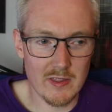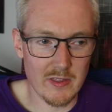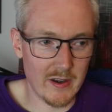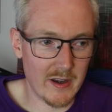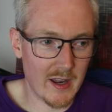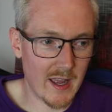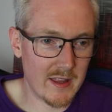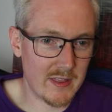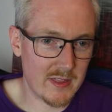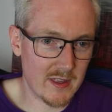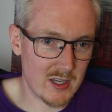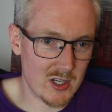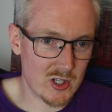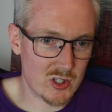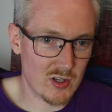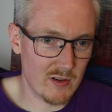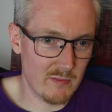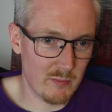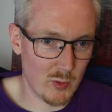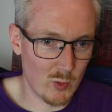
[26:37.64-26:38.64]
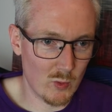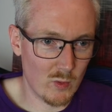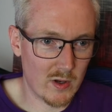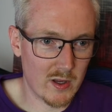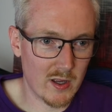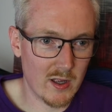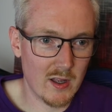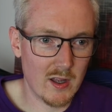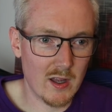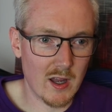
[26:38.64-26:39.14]
the 9th edition
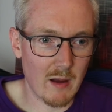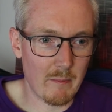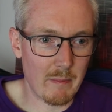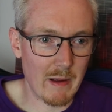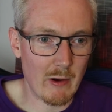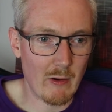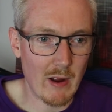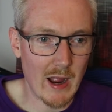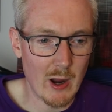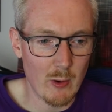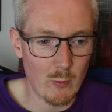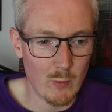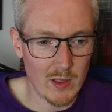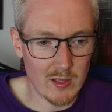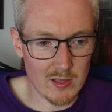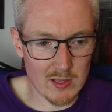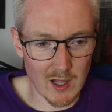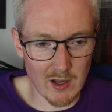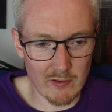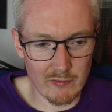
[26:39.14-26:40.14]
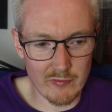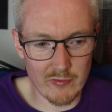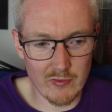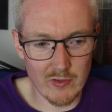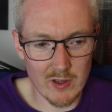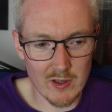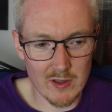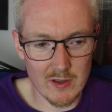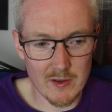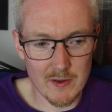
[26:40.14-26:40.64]
book about how we love
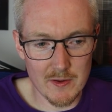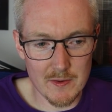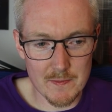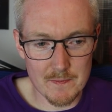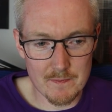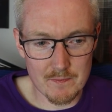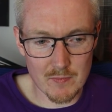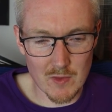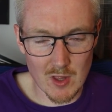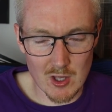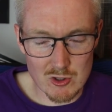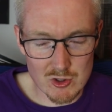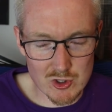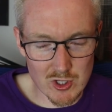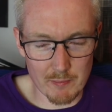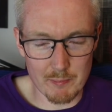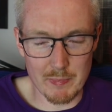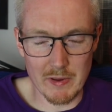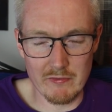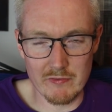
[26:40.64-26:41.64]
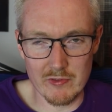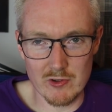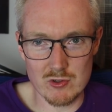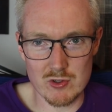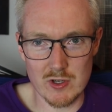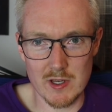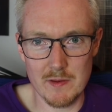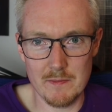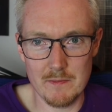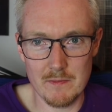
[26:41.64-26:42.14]
jump
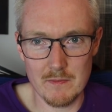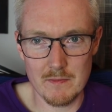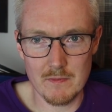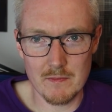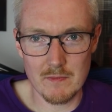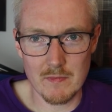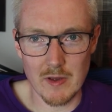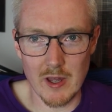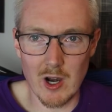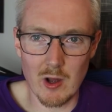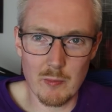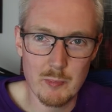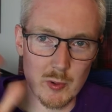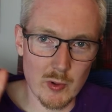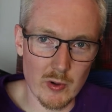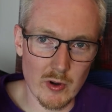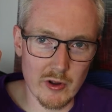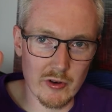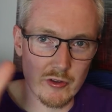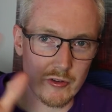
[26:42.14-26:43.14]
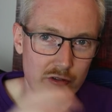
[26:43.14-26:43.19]
infantry, and I'll put it on